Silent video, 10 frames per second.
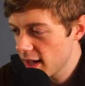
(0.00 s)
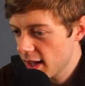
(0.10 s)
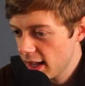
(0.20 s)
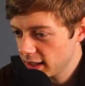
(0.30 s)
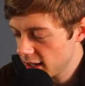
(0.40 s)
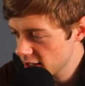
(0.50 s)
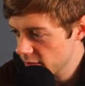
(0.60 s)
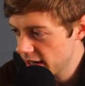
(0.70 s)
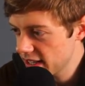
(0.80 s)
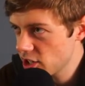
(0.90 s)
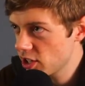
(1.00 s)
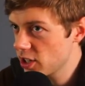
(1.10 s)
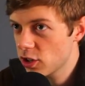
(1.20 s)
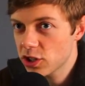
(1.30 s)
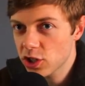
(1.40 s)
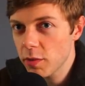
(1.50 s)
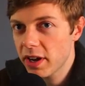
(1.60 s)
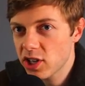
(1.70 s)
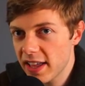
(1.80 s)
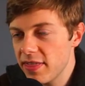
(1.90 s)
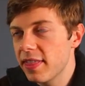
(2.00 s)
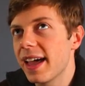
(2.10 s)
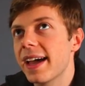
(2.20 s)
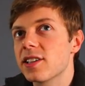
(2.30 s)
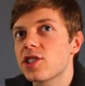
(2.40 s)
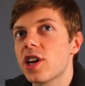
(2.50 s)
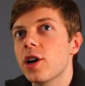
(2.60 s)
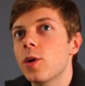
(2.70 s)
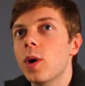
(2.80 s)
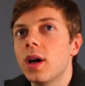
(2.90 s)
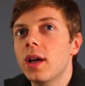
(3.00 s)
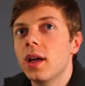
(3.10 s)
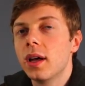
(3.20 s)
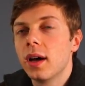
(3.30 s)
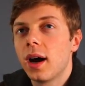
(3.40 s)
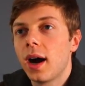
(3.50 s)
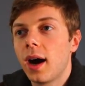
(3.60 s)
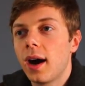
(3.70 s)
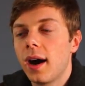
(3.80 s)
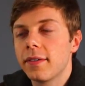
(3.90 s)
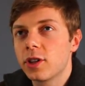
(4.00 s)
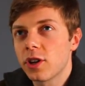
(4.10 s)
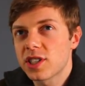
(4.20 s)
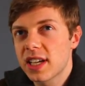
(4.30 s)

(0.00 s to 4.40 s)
customization. He's got so much in there. So I've got to